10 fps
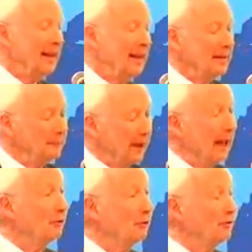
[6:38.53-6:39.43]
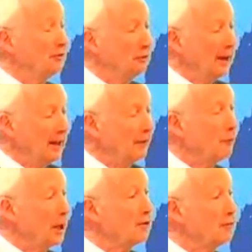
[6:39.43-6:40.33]
values and
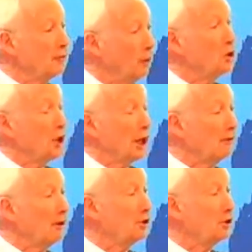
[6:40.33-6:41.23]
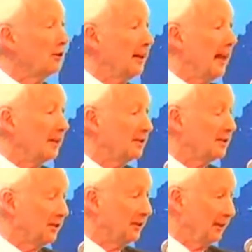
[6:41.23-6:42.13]
information from one generation to the
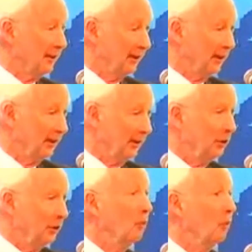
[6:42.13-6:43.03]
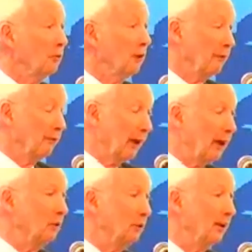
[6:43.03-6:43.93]
next, you won't have a very
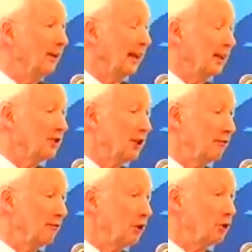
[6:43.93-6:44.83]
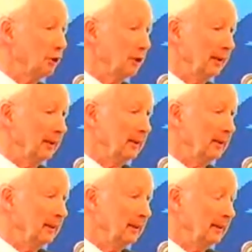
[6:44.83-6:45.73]
good next generation.
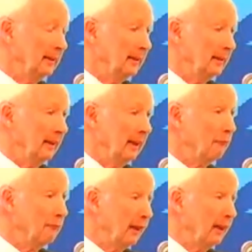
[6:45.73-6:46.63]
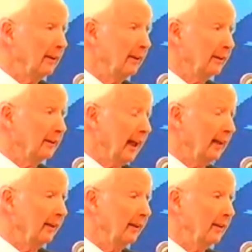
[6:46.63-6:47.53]
And Finland and
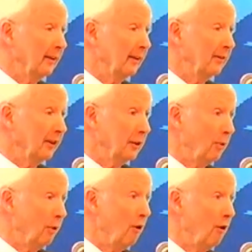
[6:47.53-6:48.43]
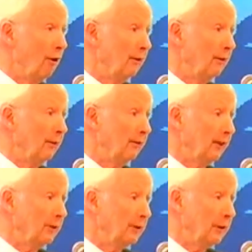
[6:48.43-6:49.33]
Canada and Singapore and
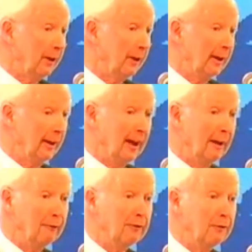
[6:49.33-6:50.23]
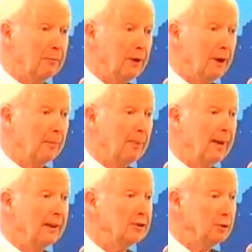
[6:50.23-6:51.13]
South Korea have a superb
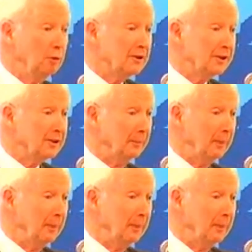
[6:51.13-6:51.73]
school system